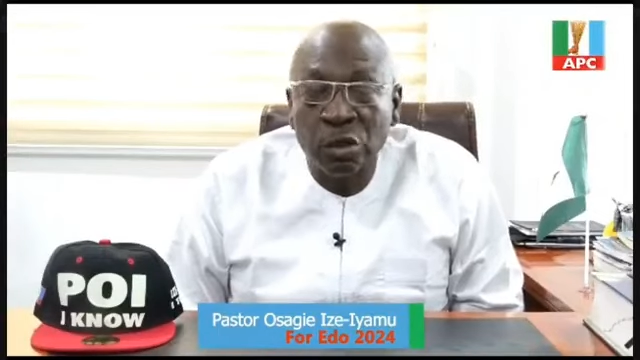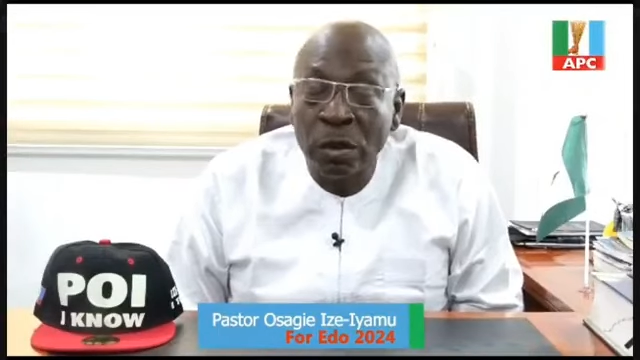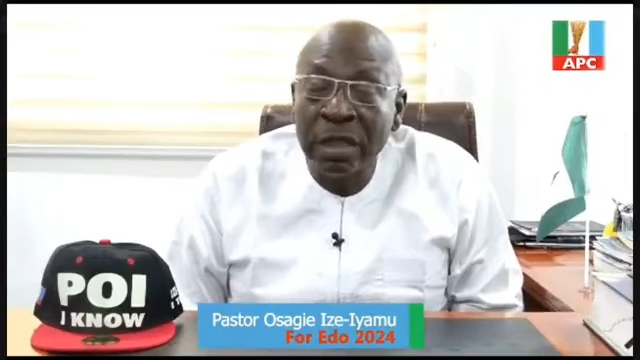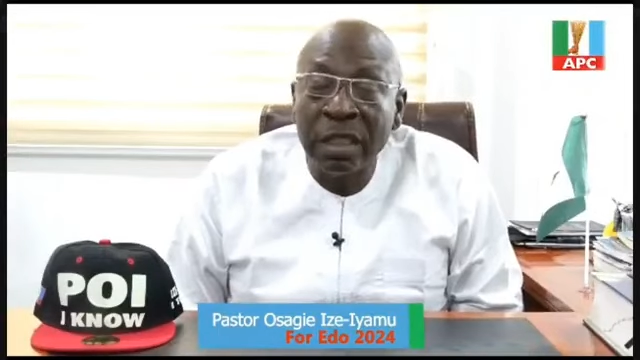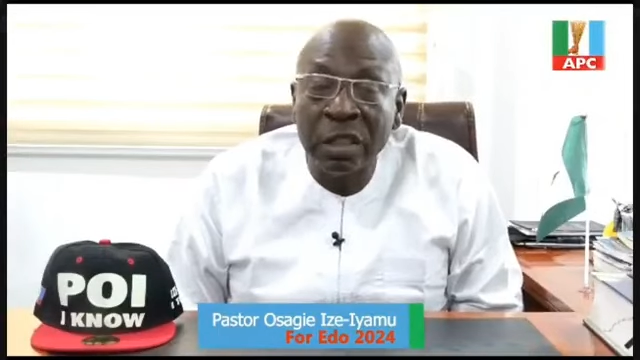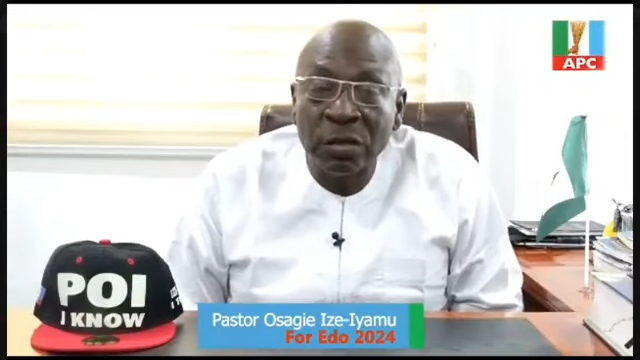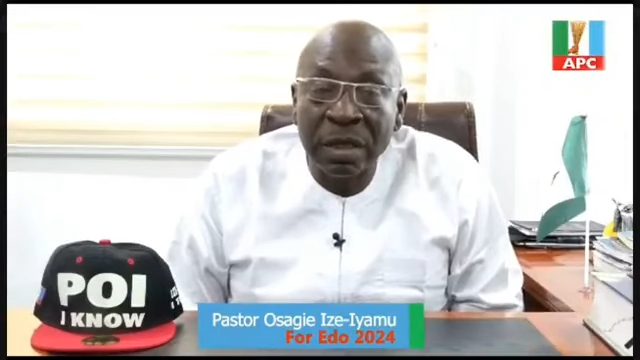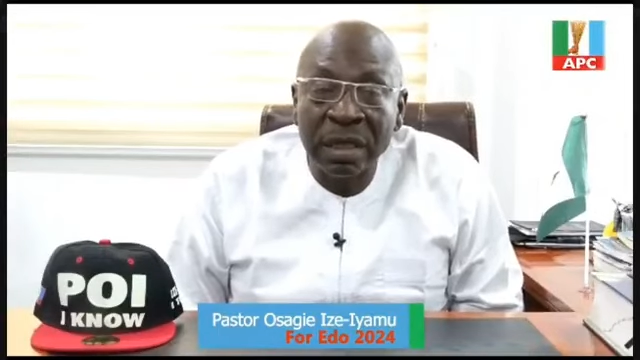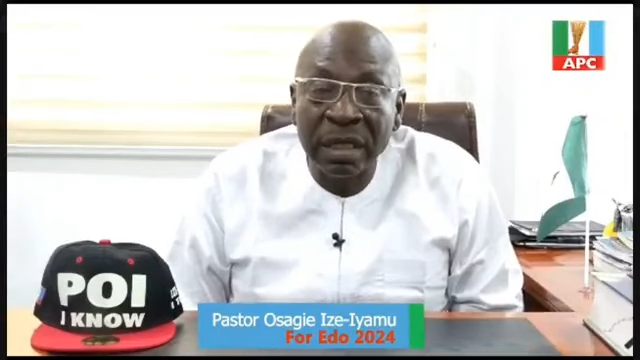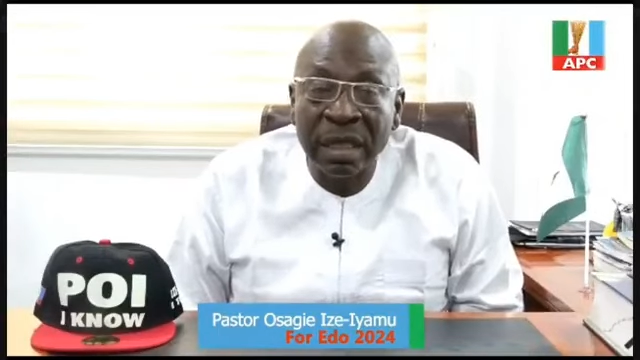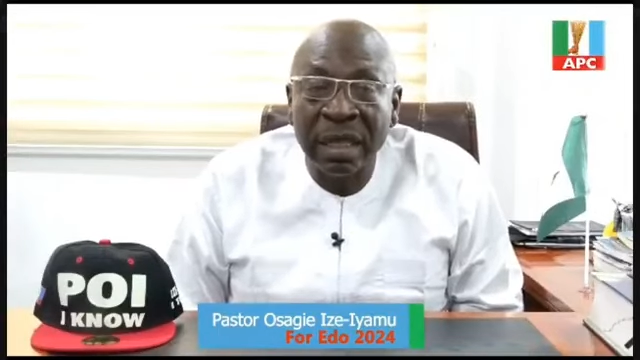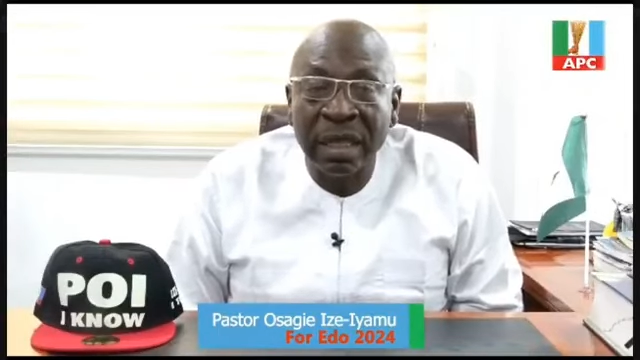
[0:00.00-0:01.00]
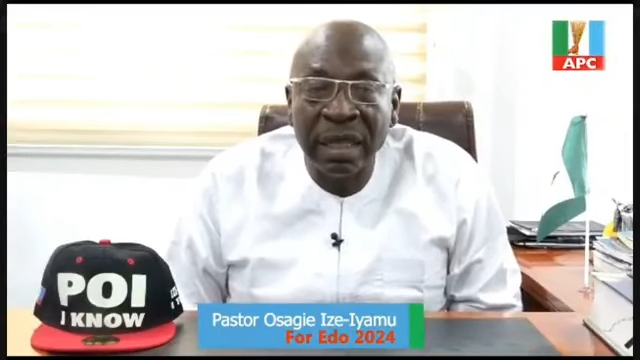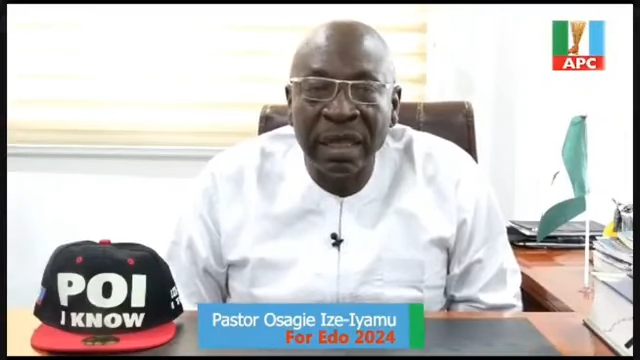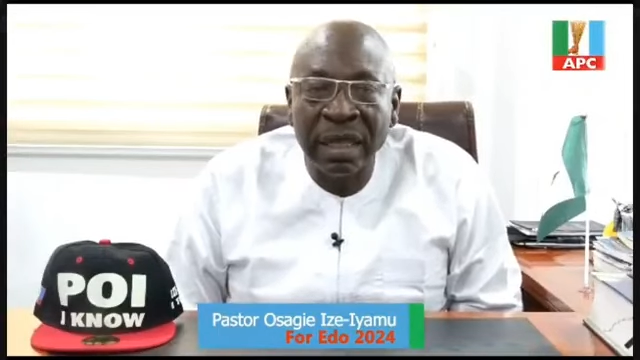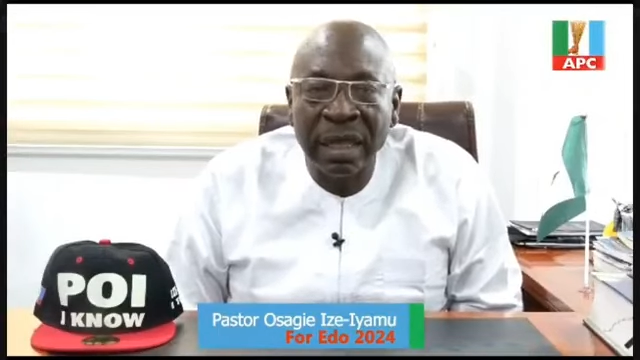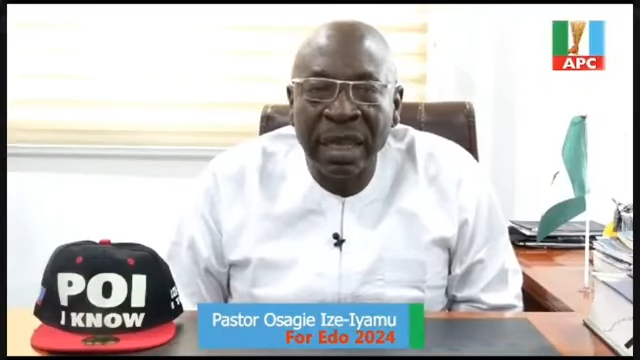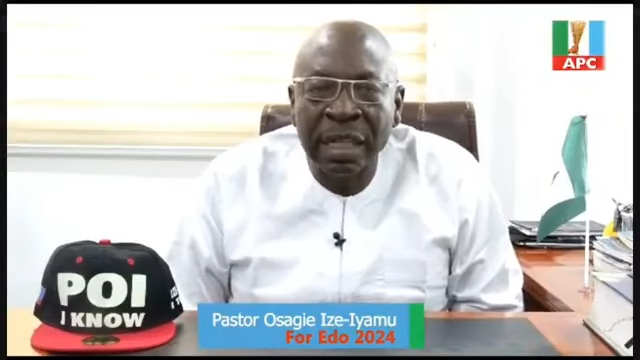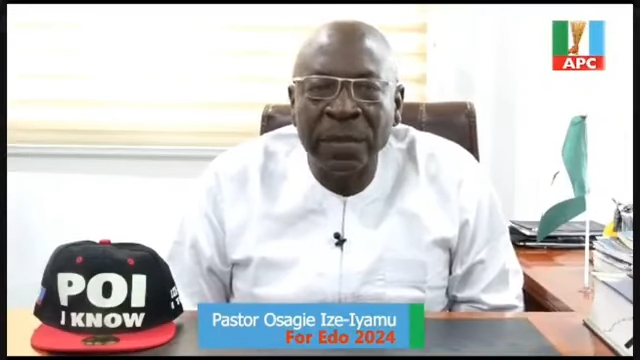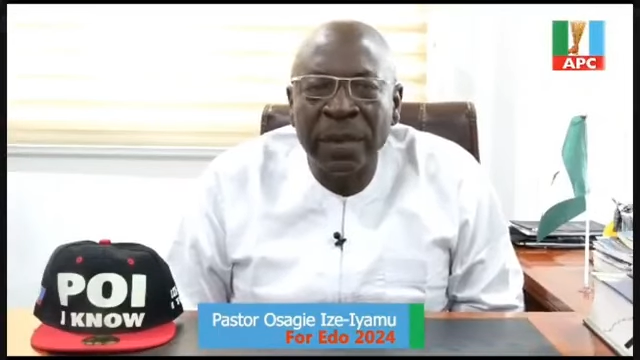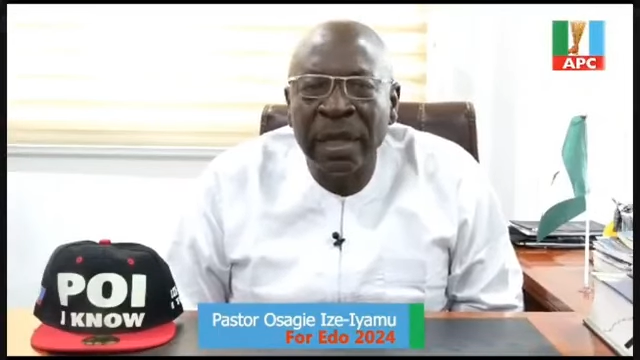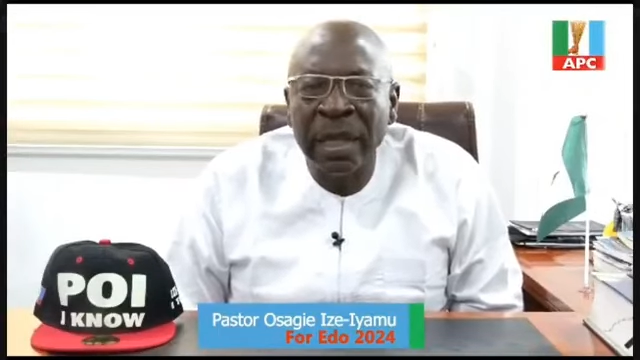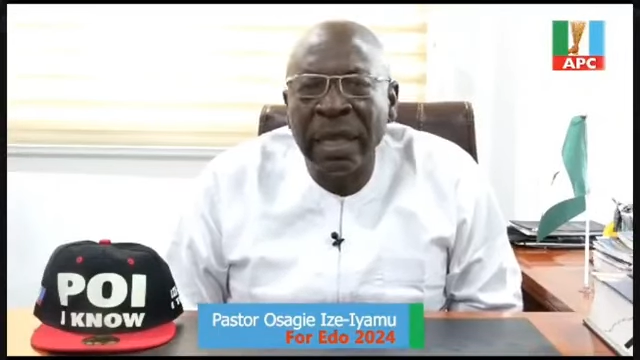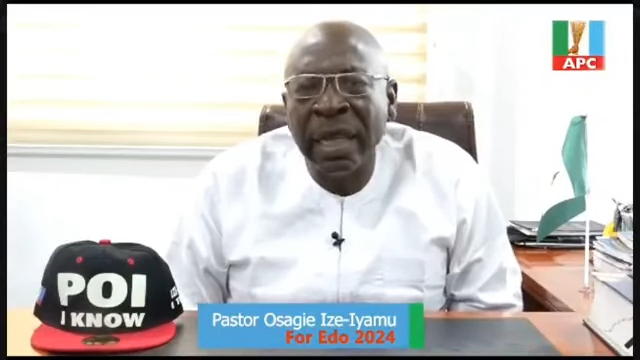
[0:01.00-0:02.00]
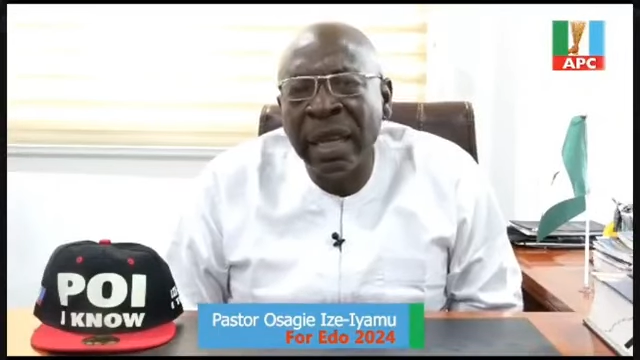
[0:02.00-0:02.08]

2023 has been a